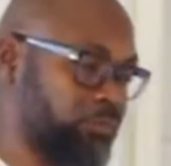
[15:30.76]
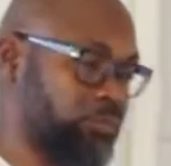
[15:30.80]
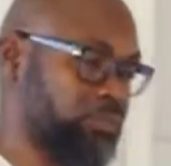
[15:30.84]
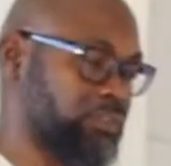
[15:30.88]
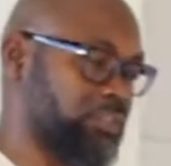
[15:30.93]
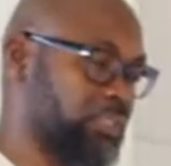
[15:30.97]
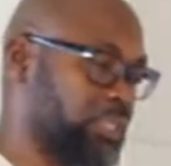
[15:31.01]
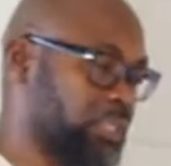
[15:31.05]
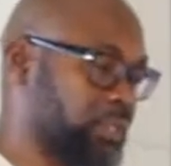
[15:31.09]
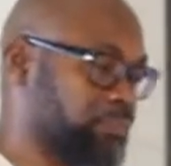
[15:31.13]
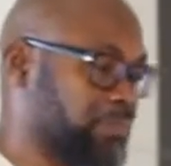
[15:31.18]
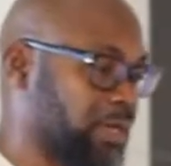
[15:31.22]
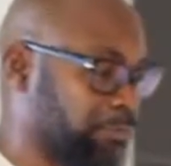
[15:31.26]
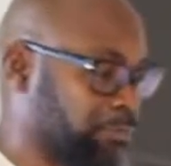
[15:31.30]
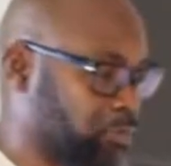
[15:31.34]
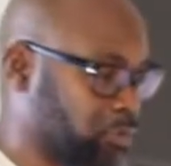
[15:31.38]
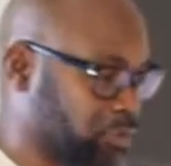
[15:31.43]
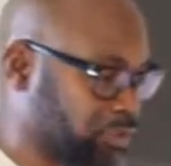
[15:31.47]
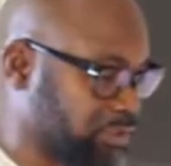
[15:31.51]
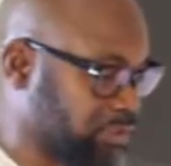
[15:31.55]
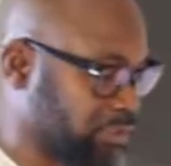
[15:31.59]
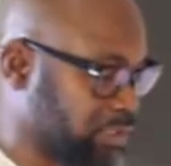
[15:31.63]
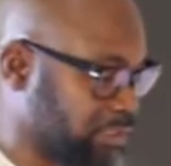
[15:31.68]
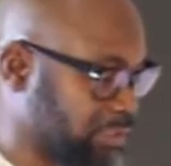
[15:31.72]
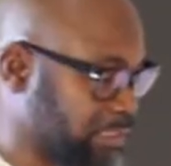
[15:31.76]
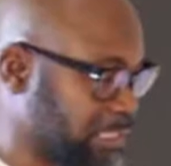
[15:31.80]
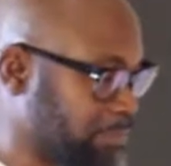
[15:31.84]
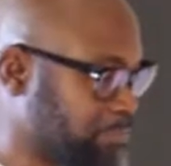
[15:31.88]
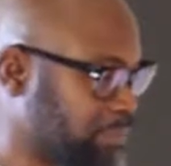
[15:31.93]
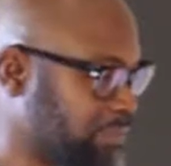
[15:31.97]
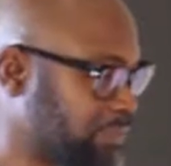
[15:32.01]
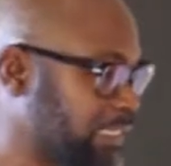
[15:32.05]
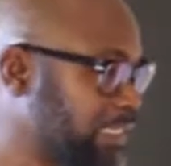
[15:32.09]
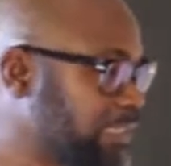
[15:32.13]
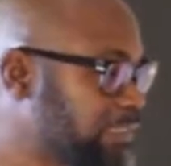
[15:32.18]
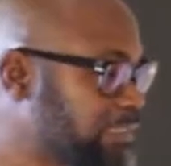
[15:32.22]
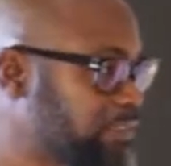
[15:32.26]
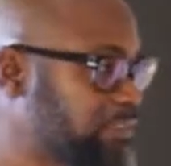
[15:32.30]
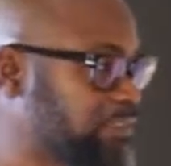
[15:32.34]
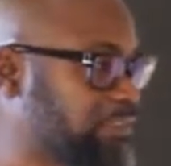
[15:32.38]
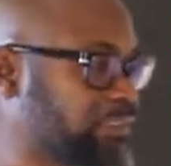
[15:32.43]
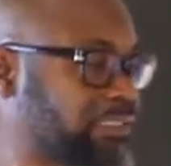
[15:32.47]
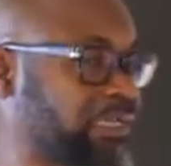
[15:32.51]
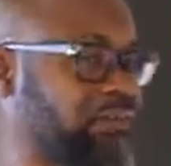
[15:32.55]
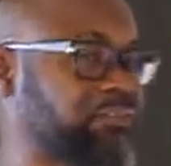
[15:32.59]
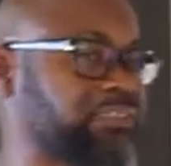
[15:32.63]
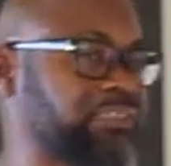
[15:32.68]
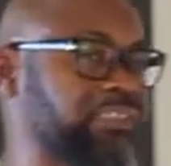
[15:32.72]
you tell my boss that I'm saying
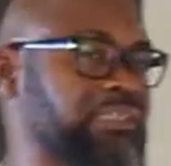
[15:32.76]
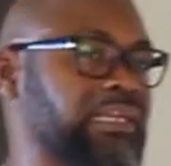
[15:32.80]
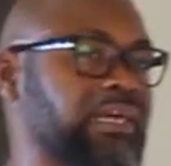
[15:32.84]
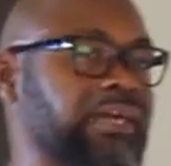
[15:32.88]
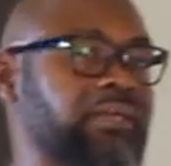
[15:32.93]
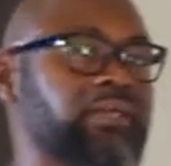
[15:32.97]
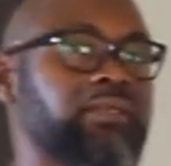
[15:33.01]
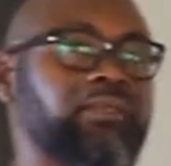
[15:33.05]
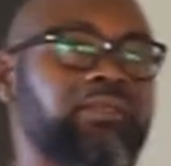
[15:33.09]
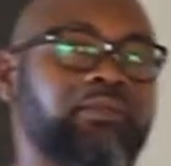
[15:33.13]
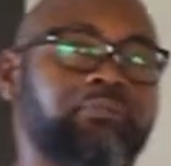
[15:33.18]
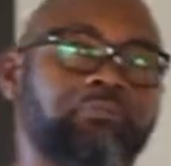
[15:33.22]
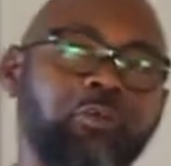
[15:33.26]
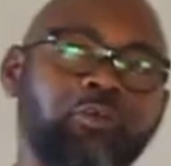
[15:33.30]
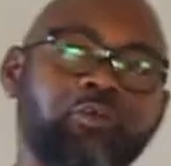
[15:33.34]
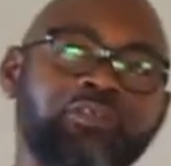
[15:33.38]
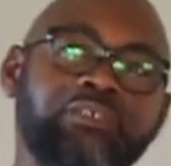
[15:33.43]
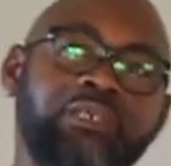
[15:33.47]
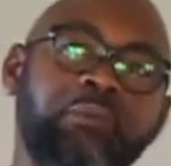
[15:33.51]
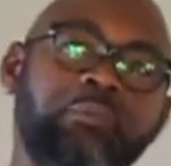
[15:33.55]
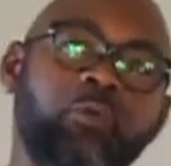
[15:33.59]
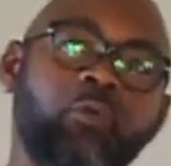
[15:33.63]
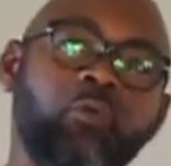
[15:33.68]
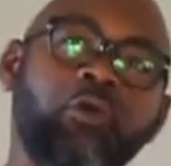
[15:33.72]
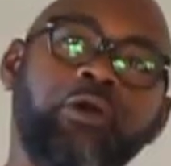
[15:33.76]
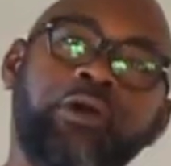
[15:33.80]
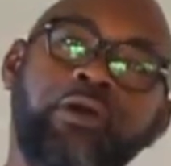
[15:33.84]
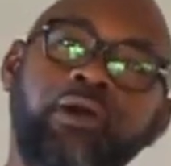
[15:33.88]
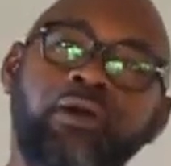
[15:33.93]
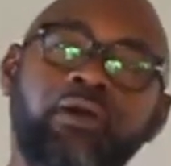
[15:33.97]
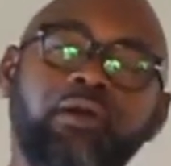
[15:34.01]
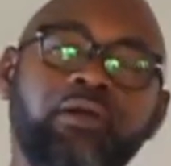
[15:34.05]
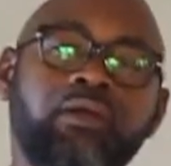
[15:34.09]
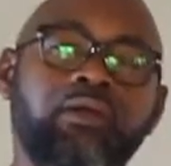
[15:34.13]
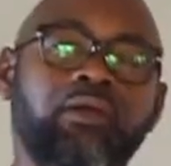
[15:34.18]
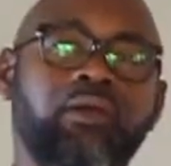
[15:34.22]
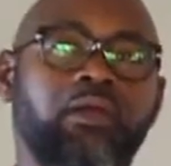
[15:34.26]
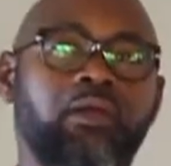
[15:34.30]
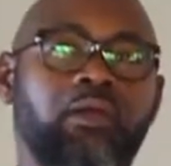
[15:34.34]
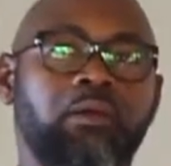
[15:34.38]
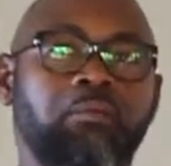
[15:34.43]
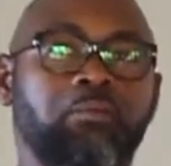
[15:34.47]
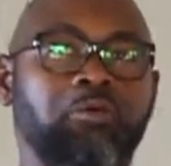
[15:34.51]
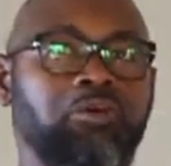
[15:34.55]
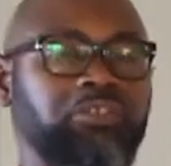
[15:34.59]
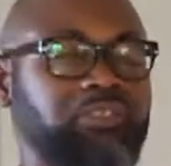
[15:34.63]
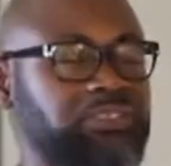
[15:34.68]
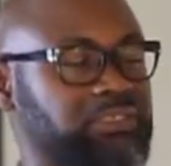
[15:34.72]
this, I will deny because I'm a worker.
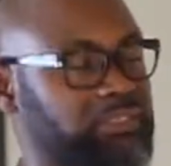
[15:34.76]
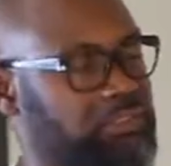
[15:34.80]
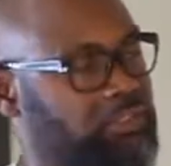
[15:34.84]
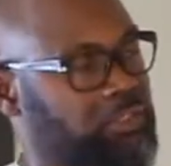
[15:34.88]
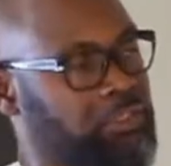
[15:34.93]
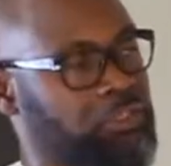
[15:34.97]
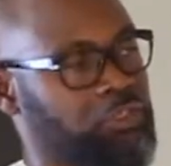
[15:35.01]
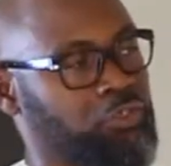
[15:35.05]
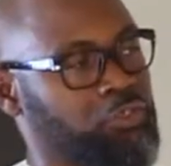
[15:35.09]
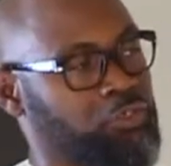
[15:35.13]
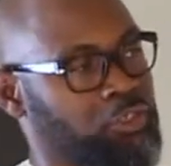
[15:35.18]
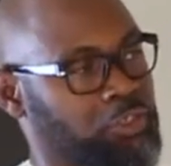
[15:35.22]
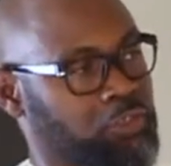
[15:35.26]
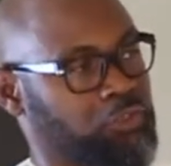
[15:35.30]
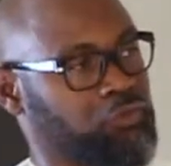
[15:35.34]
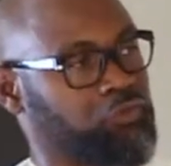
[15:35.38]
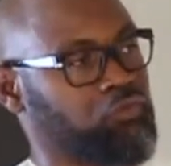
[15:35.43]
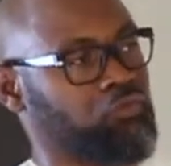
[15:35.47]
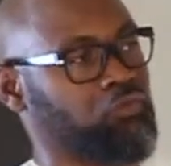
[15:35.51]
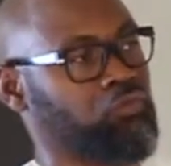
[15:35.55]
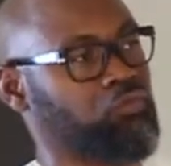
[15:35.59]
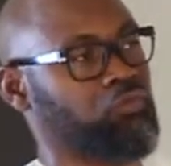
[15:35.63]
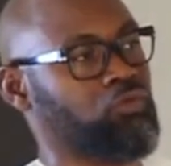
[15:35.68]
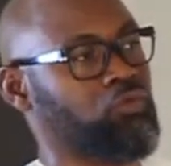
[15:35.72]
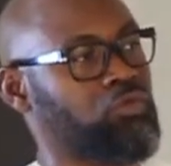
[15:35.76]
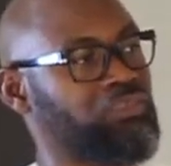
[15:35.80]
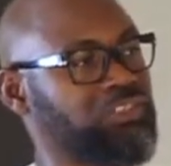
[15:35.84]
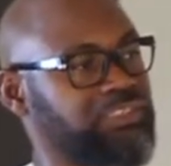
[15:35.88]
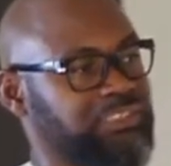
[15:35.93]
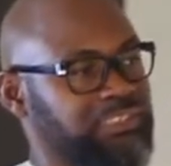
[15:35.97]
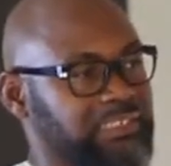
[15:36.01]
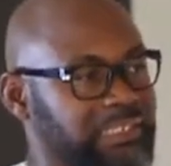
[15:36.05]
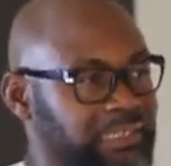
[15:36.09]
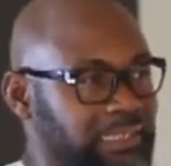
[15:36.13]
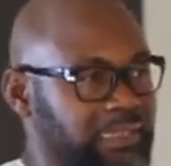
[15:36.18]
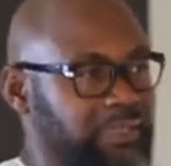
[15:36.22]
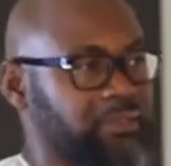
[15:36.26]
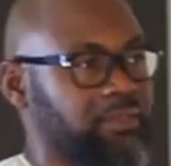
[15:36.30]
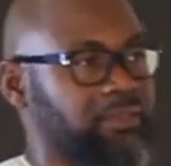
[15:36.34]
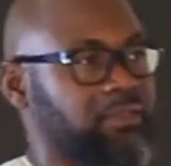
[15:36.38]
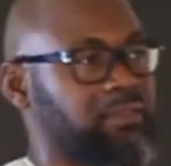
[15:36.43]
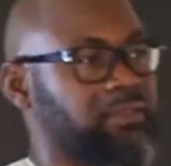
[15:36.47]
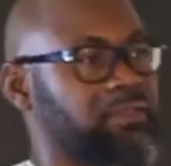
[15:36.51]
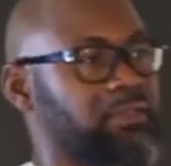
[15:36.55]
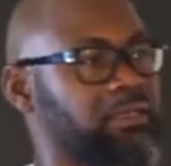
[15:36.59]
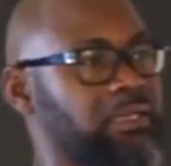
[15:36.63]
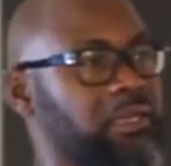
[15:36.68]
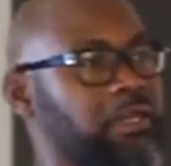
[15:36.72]
But you need to consider
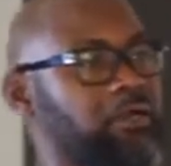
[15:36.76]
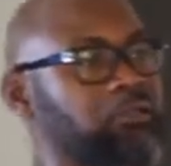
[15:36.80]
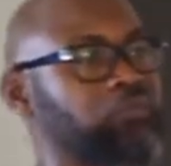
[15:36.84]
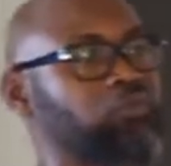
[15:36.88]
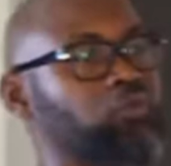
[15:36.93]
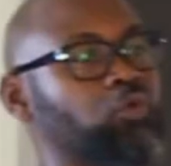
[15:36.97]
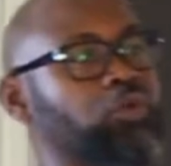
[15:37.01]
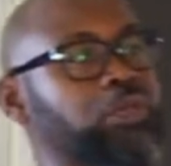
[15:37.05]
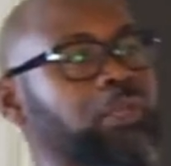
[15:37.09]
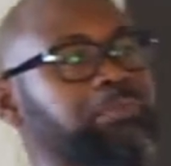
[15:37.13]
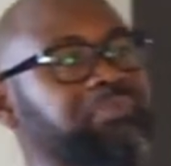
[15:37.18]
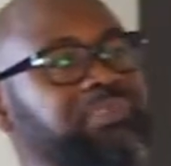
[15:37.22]
how to own a